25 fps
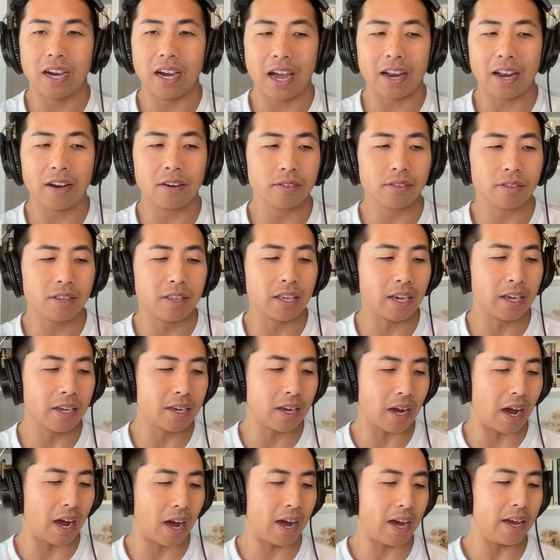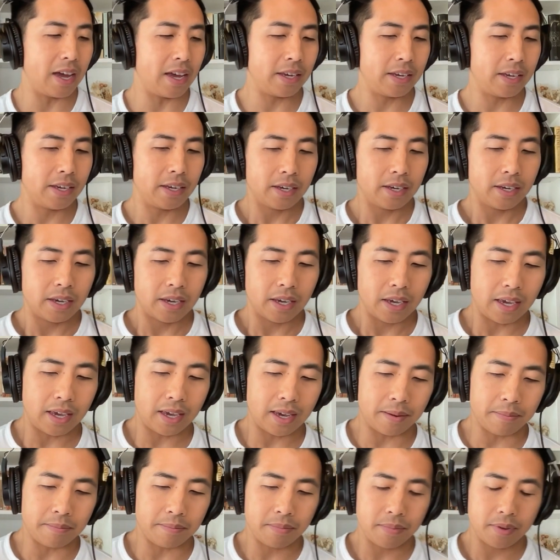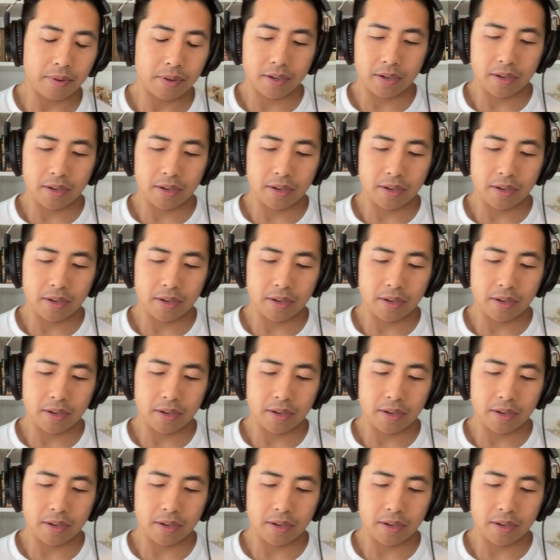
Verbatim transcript: I don't think I am